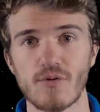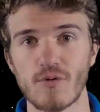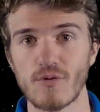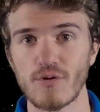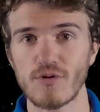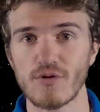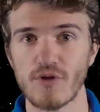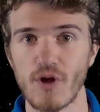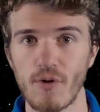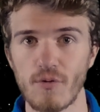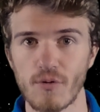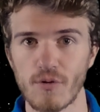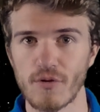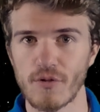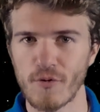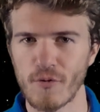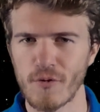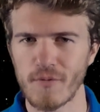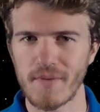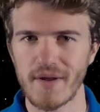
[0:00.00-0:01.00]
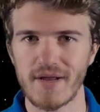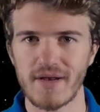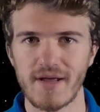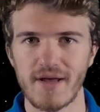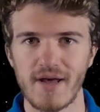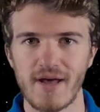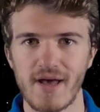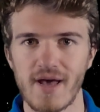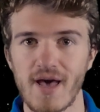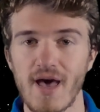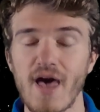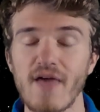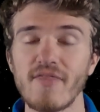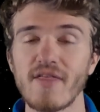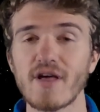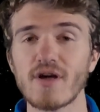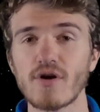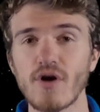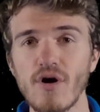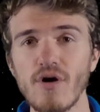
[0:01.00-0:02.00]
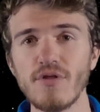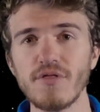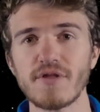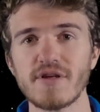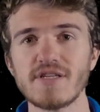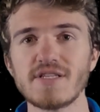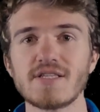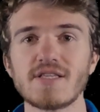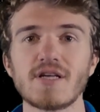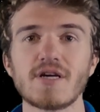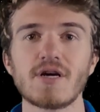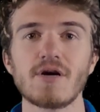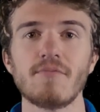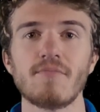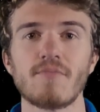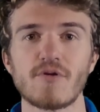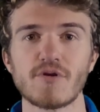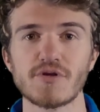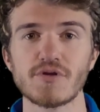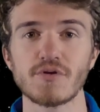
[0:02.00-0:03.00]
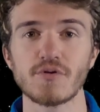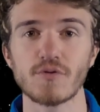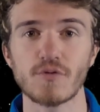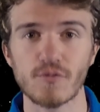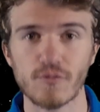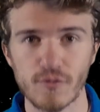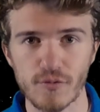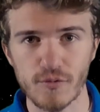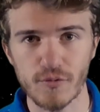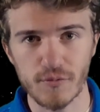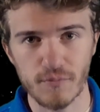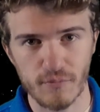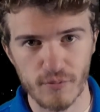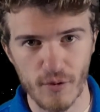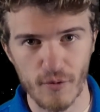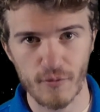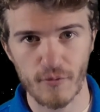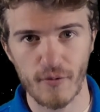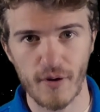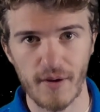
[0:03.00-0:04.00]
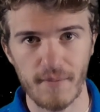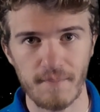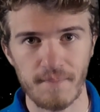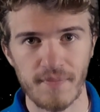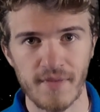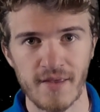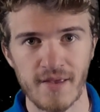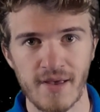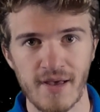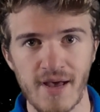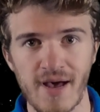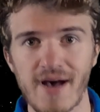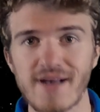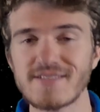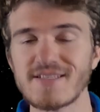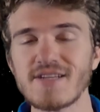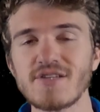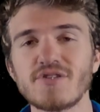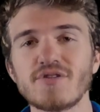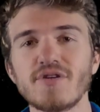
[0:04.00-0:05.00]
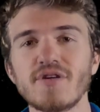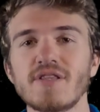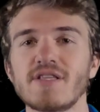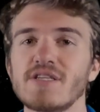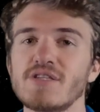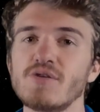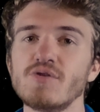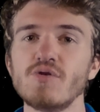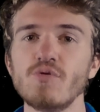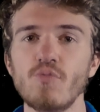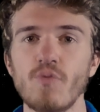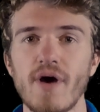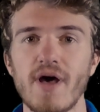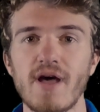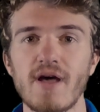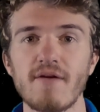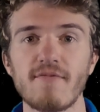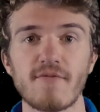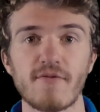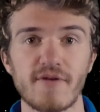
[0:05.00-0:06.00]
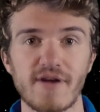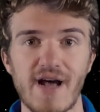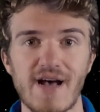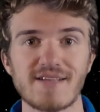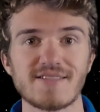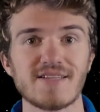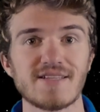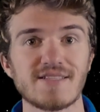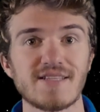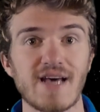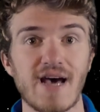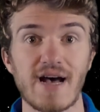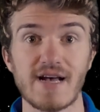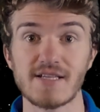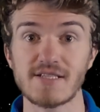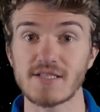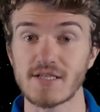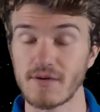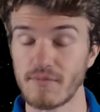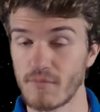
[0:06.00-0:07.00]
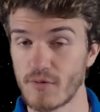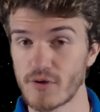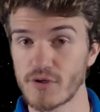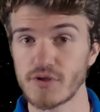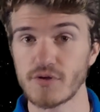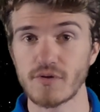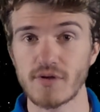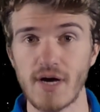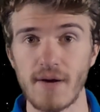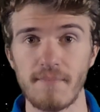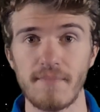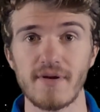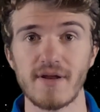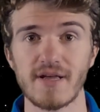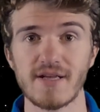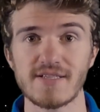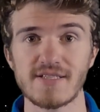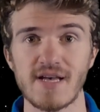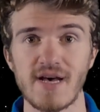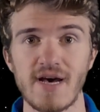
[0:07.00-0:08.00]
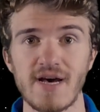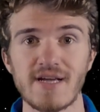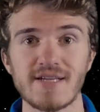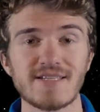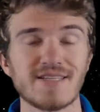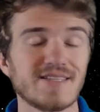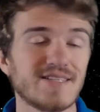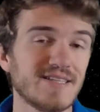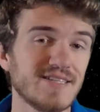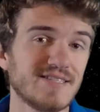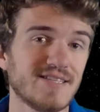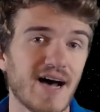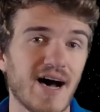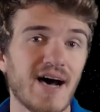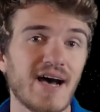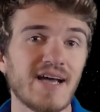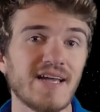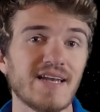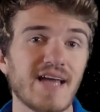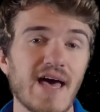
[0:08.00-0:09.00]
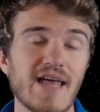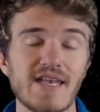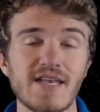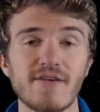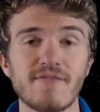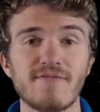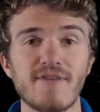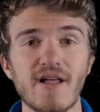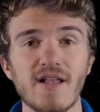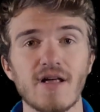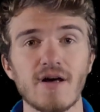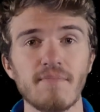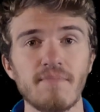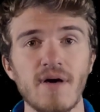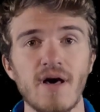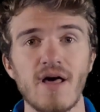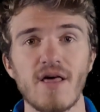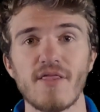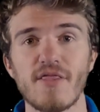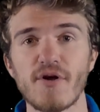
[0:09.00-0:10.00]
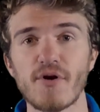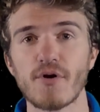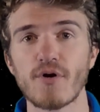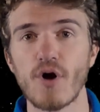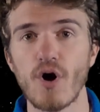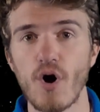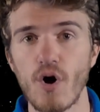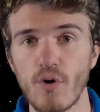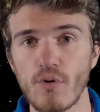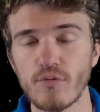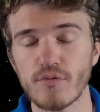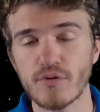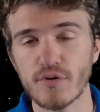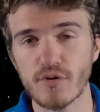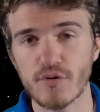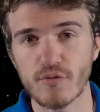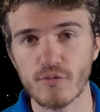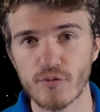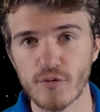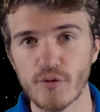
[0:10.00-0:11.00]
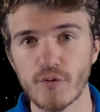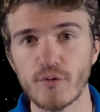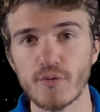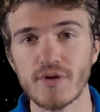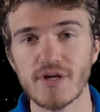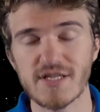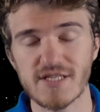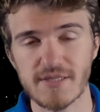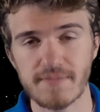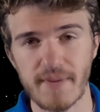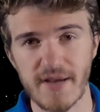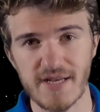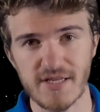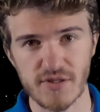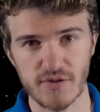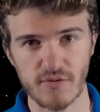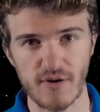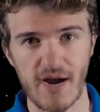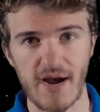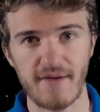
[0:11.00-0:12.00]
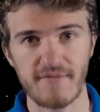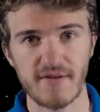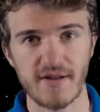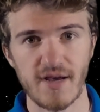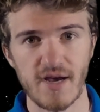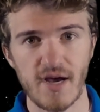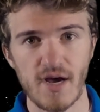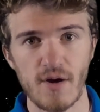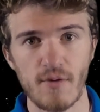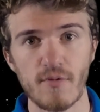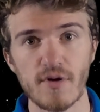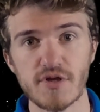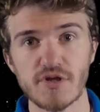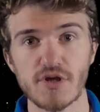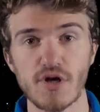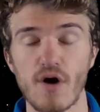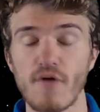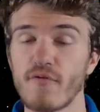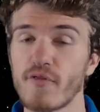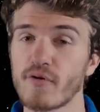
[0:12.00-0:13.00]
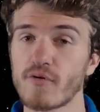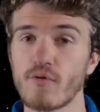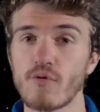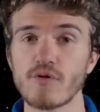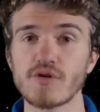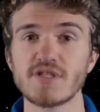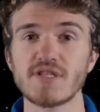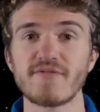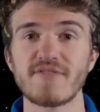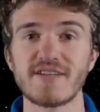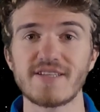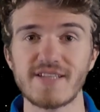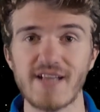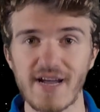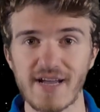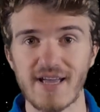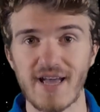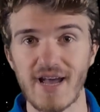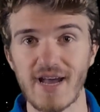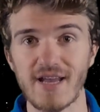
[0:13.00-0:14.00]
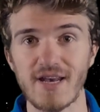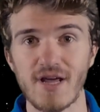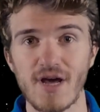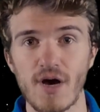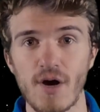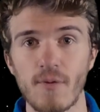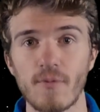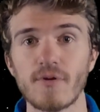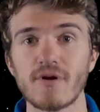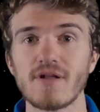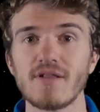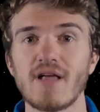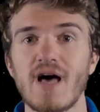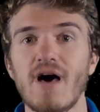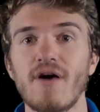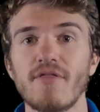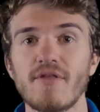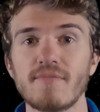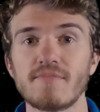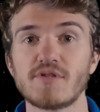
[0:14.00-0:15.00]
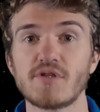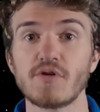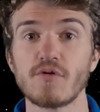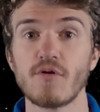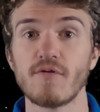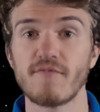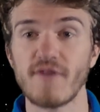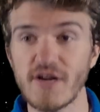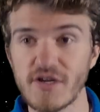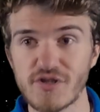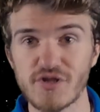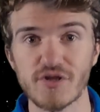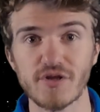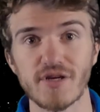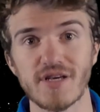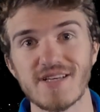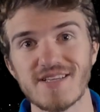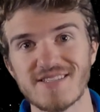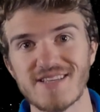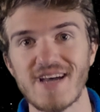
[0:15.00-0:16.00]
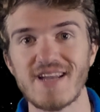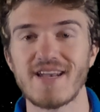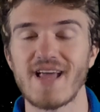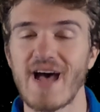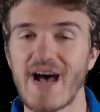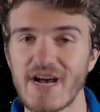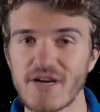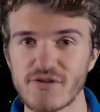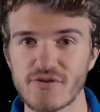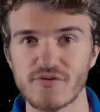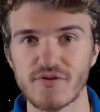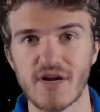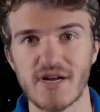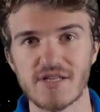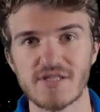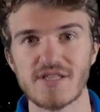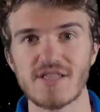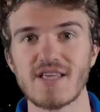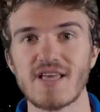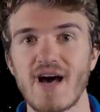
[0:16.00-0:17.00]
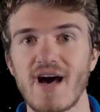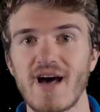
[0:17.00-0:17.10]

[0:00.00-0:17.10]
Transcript: or low Earth orbit? And they called this the Commercial Crew Program. Essentially, this is a way for NASA to ask commercial companies to design and develop their own crewed spacecraft, which over the course of a decade would allow them to eventually send astronauts to the